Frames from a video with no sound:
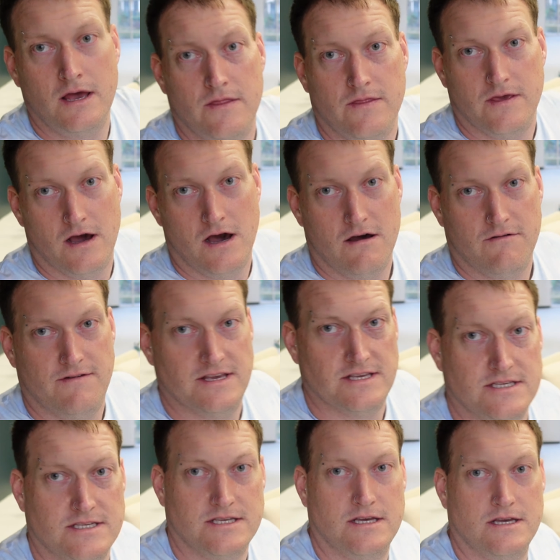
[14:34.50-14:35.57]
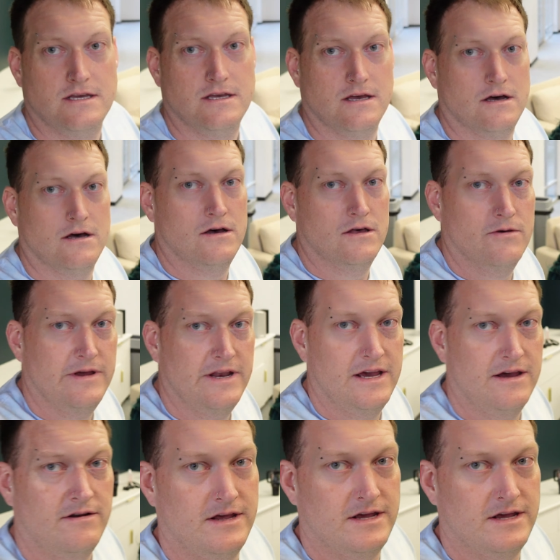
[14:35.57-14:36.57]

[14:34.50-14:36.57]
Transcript: The office, all the way down